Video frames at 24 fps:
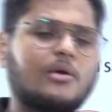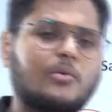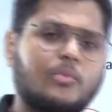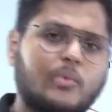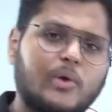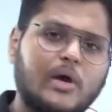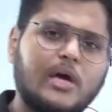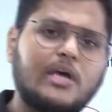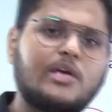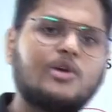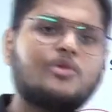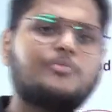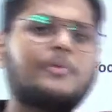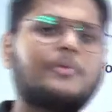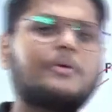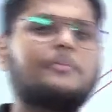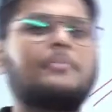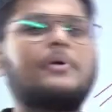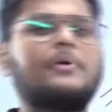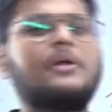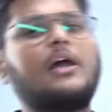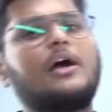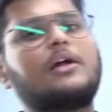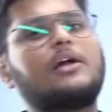the way you
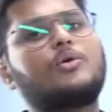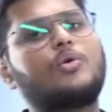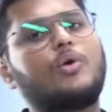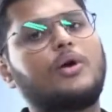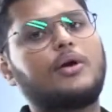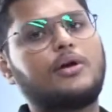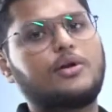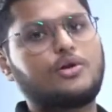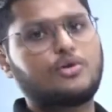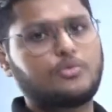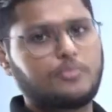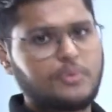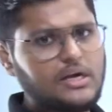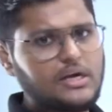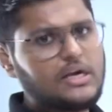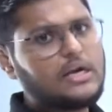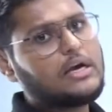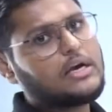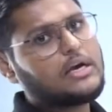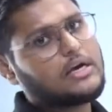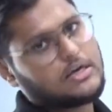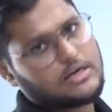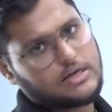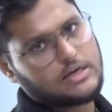people are going to
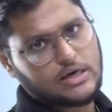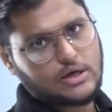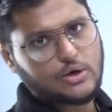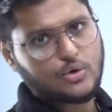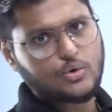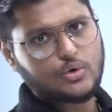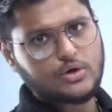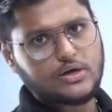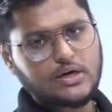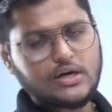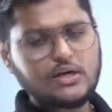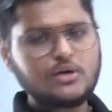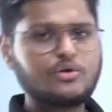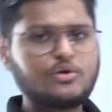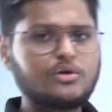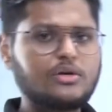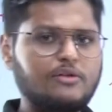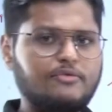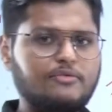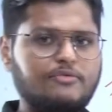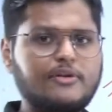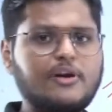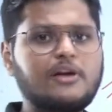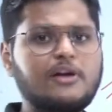be recruited to
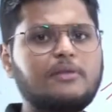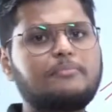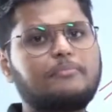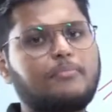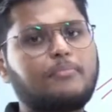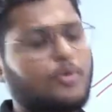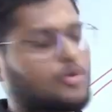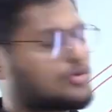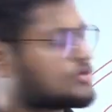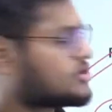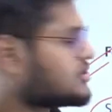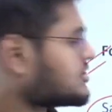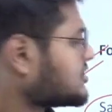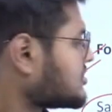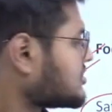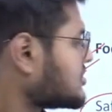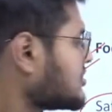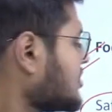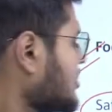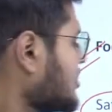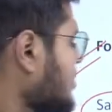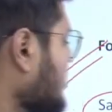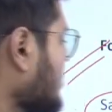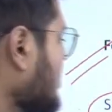different
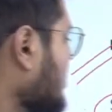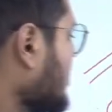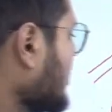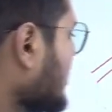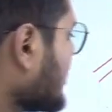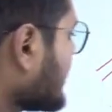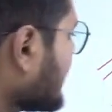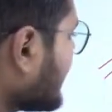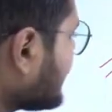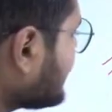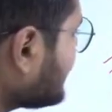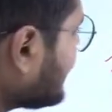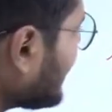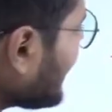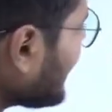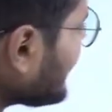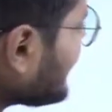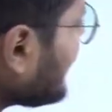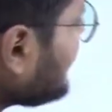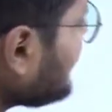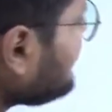posts. The state